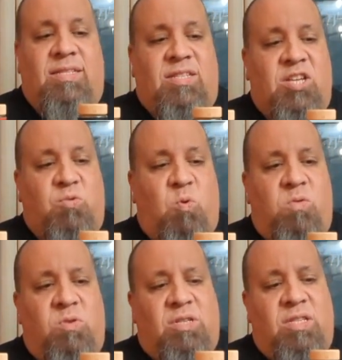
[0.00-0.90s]
this
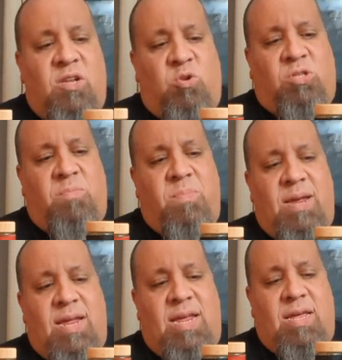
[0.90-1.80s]
one was a little, to
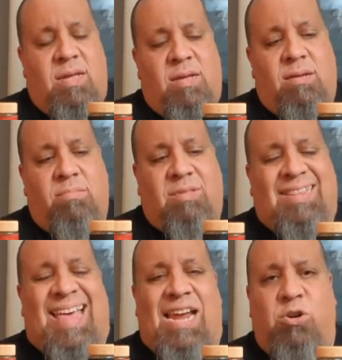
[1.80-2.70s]
me,
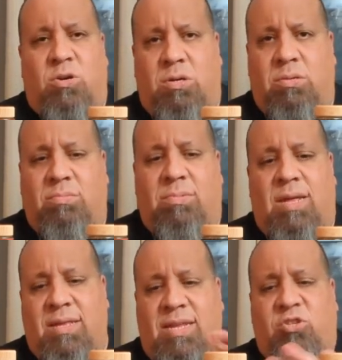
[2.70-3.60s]
lighter
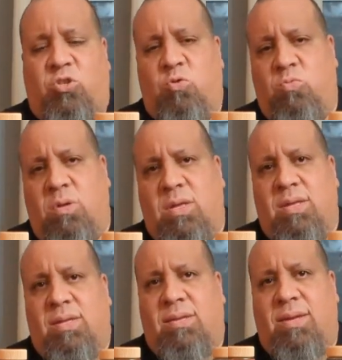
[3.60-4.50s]
than these two
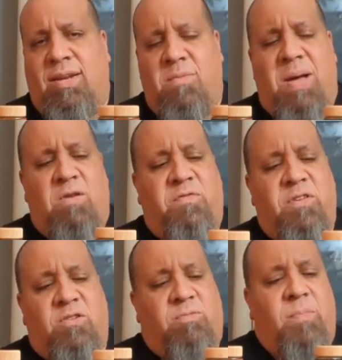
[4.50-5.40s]
in the
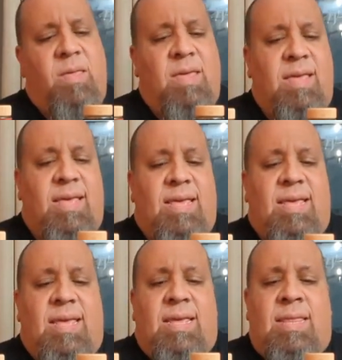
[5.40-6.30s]
mouthfeel.
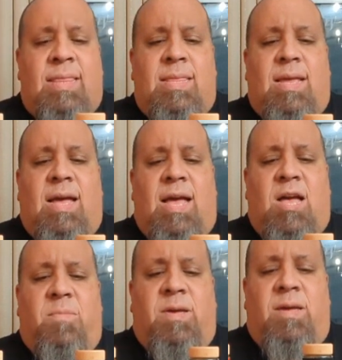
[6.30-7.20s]

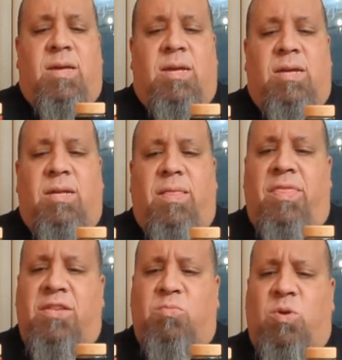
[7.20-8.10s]
Um,
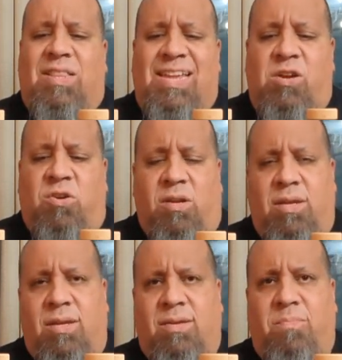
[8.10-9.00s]
this one lingered,
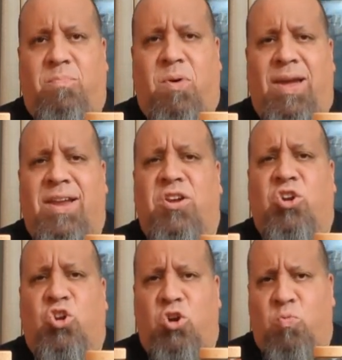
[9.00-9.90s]
but in a
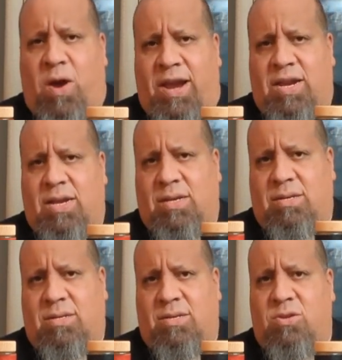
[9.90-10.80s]
good way.
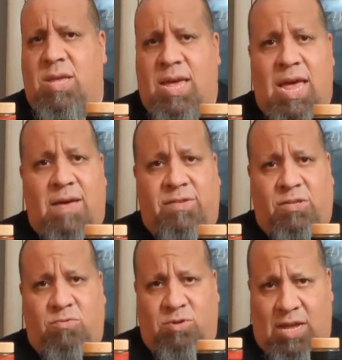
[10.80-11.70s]
Do you have
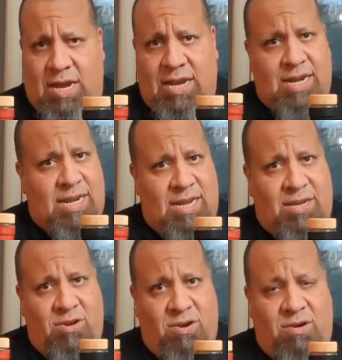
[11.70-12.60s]
to let it
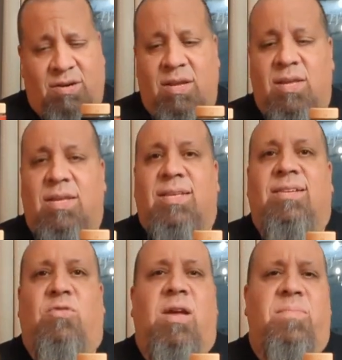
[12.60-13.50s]
linger?
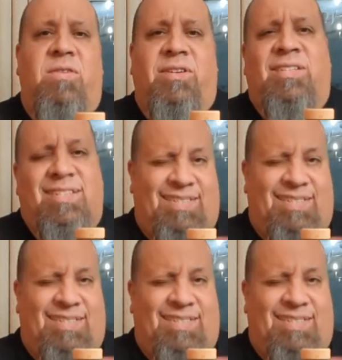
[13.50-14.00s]
Cranberries.